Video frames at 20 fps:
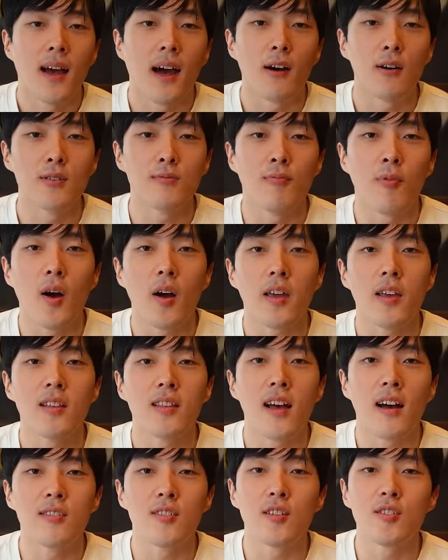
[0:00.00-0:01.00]
I was
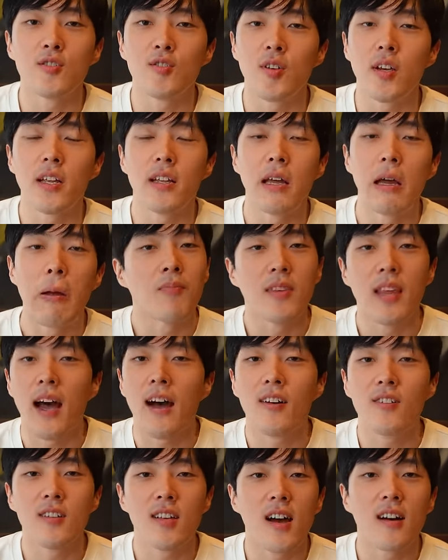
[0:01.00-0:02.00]
walking down the street
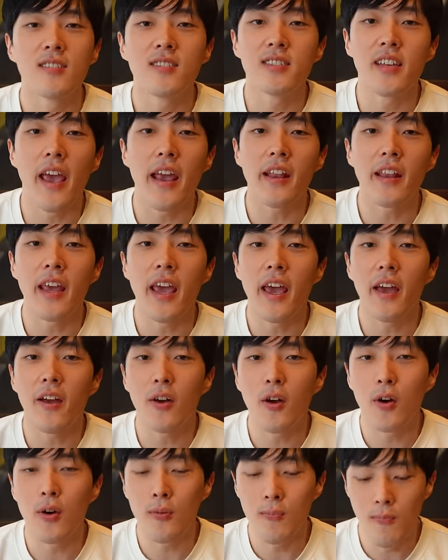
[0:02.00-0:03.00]
downtown San
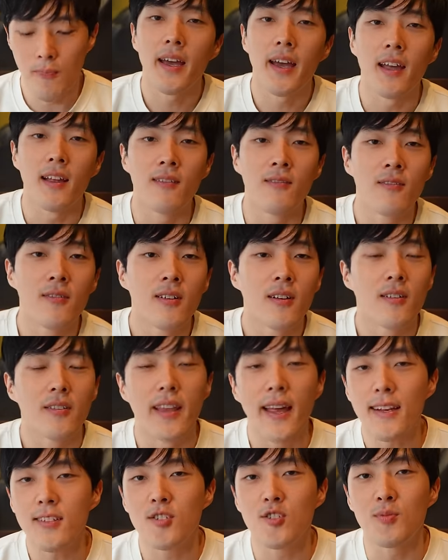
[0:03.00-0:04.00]
Diego, and
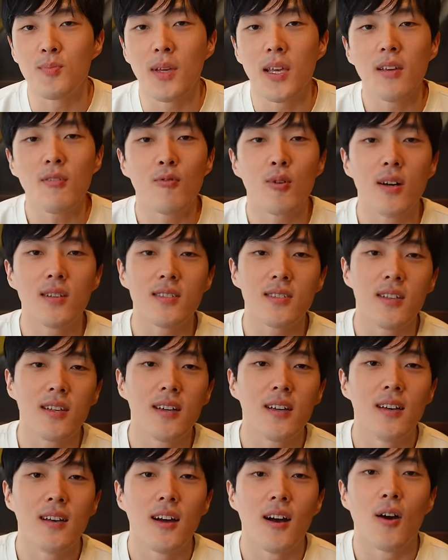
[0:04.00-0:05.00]
next to me was
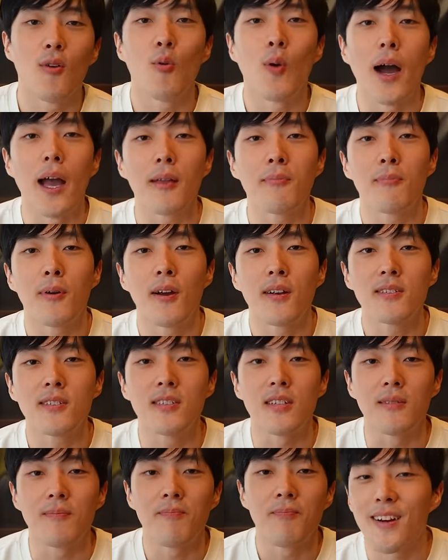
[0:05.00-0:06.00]
a white
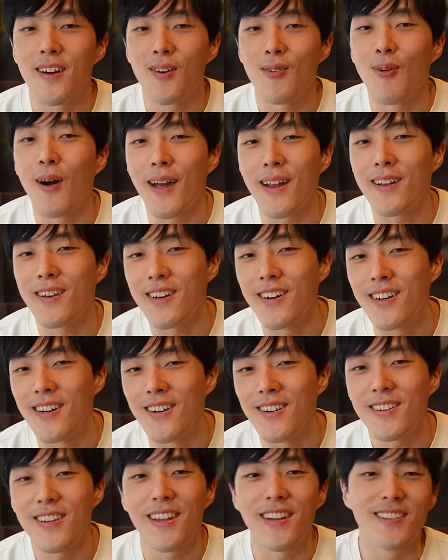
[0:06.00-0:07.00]
person, a white
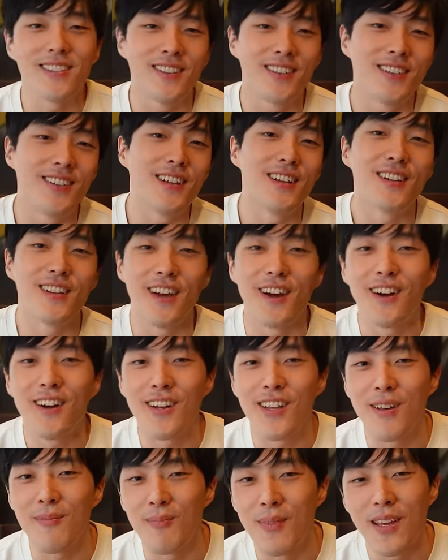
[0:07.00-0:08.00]
girl that is a little
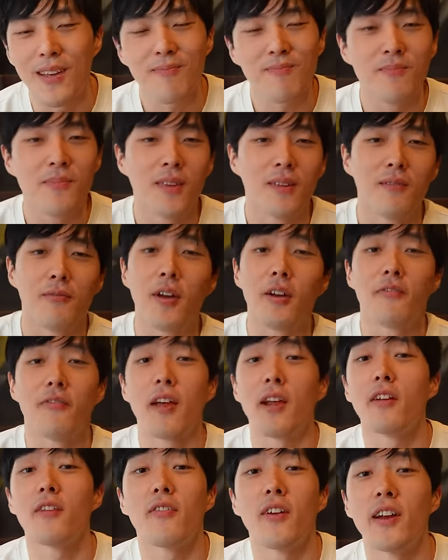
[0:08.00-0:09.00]
younger than me.
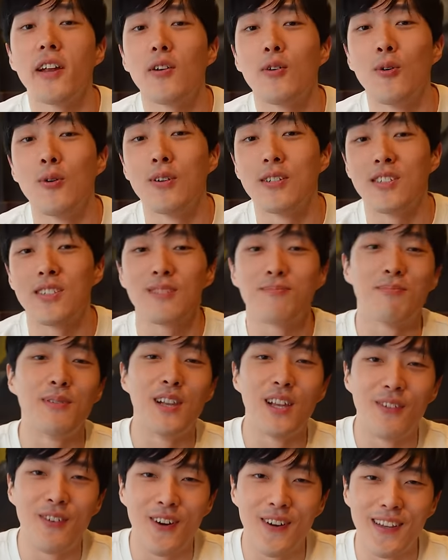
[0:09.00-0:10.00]
Very, very gorgeous,
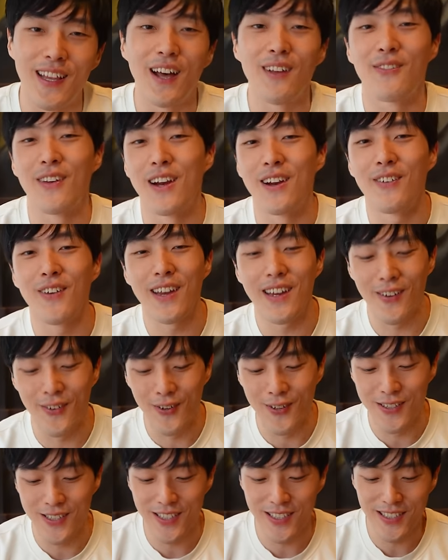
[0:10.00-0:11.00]
believe it or not, very, very
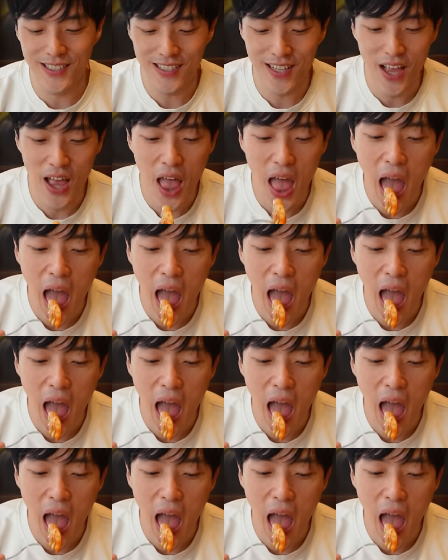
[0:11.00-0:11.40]
gorgeous.